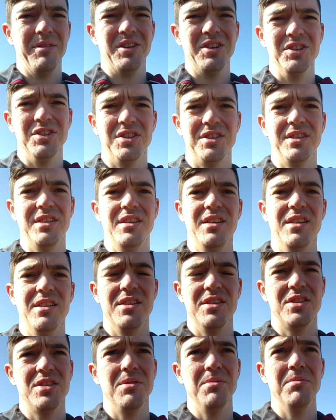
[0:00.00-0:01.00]
because
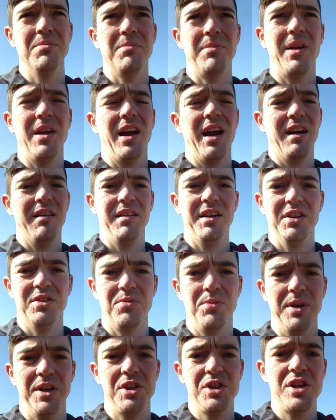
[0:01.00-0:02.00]
there's some
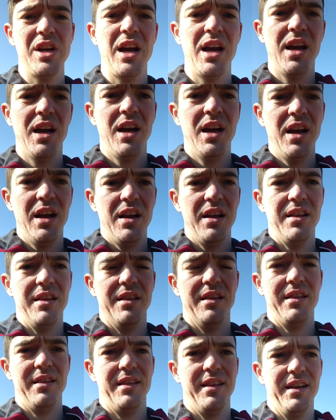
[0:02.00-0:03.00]
areas which
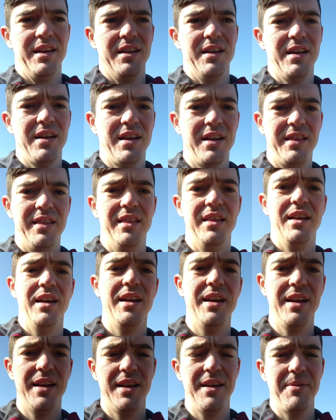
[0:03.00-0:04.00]
the
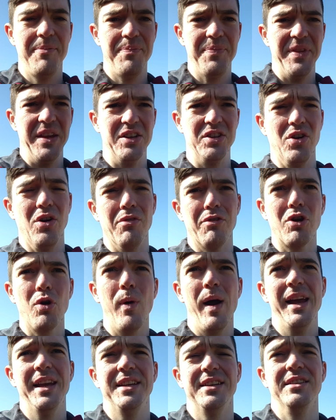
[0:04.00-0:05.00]
sort of
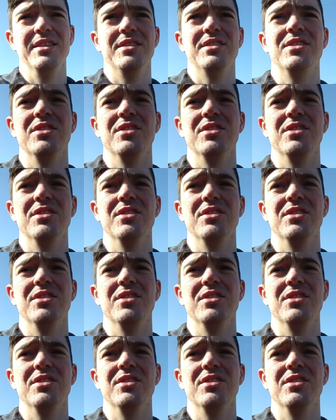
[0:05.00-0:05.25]
quest as